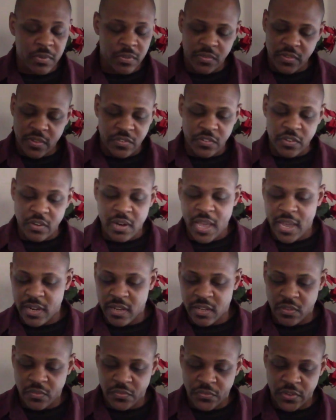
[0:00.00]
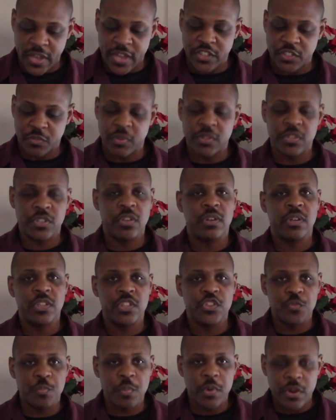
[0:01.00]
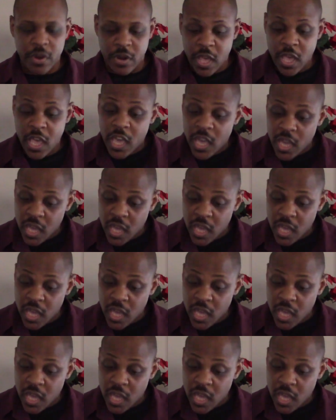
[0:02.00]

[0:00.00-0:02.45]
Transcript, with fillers: He says, You're not in the flesh, but you're in the spirit.